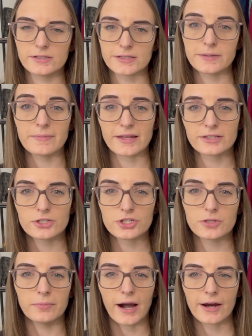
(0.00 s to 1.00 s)
is the
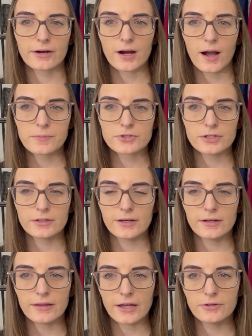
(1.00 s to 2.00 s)
message the buyer
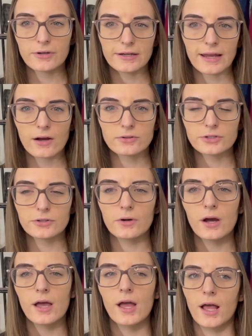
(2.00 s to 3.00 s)
option that you can now
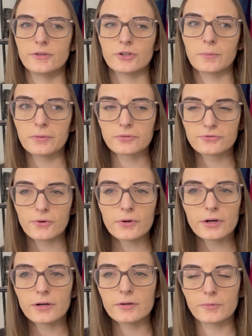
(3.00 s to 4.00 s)
do. So
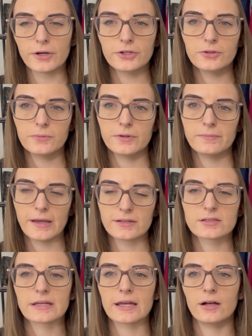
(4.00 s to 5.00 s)
before, when you would make
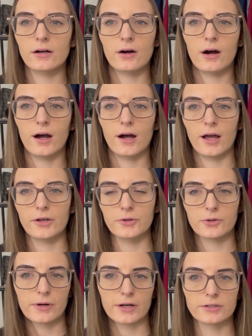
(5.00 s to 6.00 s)
a sale and
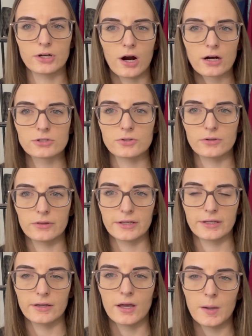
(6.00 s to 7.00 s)
you'd want to talk to
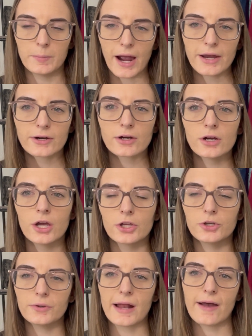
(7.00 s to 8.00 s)
the buyer,
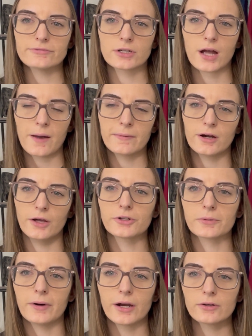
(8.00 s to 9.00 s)
you would have to comment on
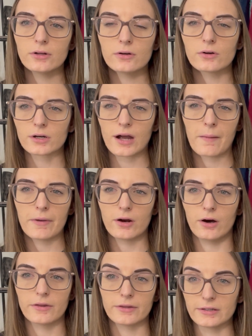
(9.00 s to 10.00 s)
their bundle or
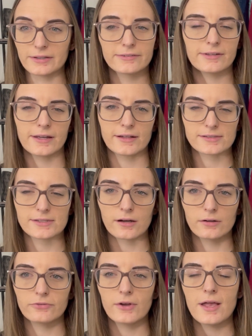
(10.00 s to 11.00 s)
comment on the listing
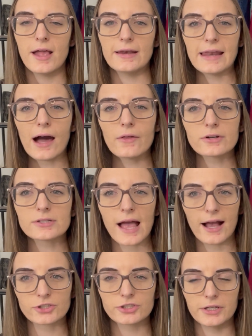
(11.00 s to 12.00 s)
itself. Now there's
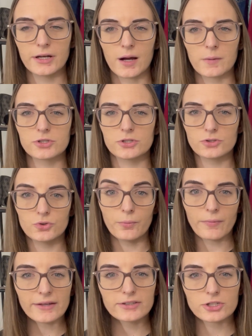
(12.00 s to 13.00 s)
actually an option to
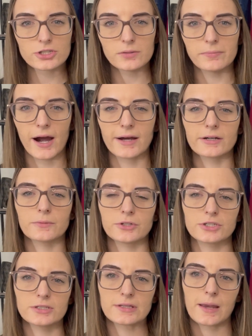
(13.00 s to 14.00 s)
message the buyer,
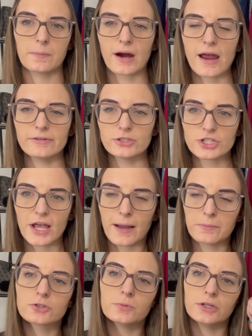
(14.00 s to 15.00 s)
which is a private
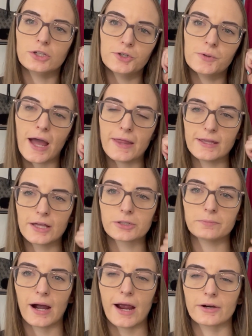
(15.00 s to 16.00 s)
chat between you and the other
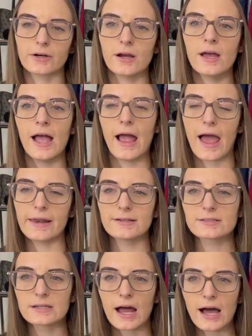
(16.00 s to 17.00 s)
buyer, and
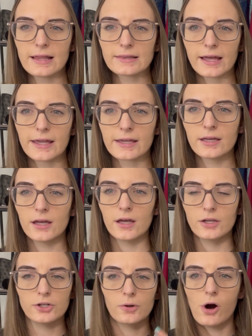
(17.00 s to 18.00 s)
it's not like,
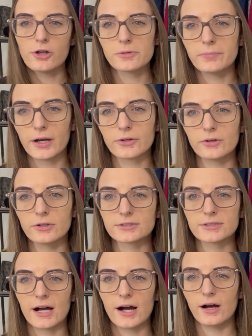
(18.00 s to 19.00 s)
you know, on the bundle,
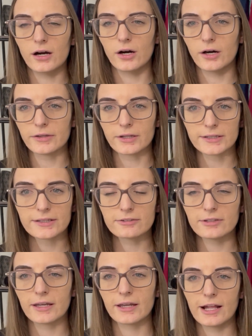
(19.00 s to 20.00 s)
it's not on the
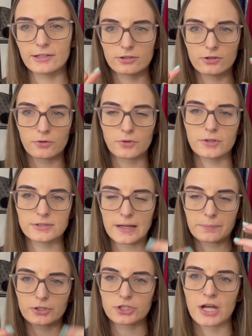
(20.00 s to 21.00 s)
listing, it's through a
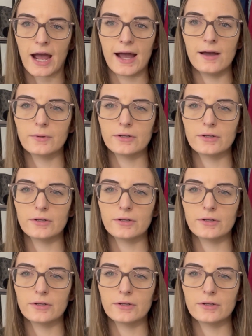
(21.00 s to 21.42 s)
separate chat